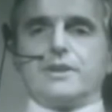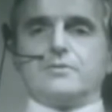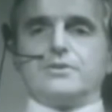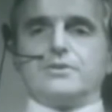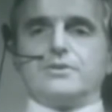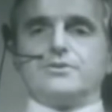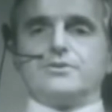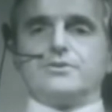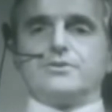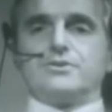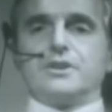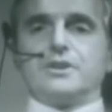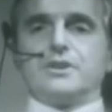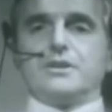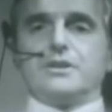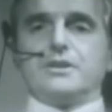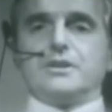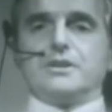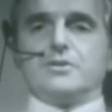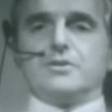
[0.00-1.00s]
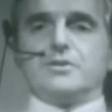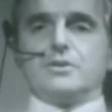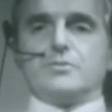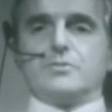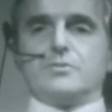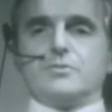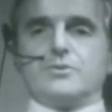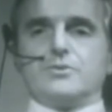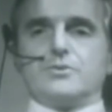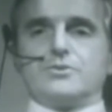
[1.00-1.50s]
this as the mother of all
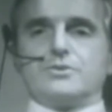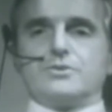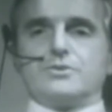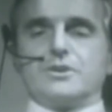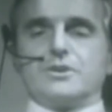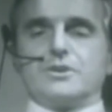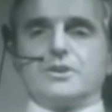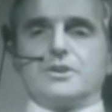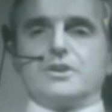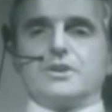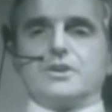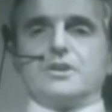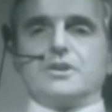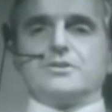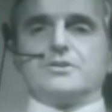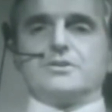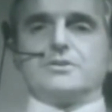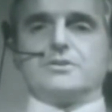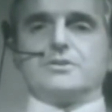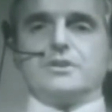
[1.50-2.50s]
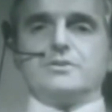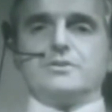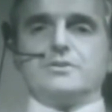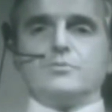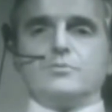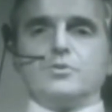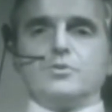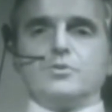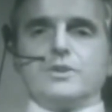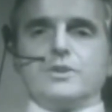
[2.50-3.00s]
demos in
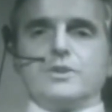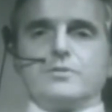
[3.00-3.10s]
1968.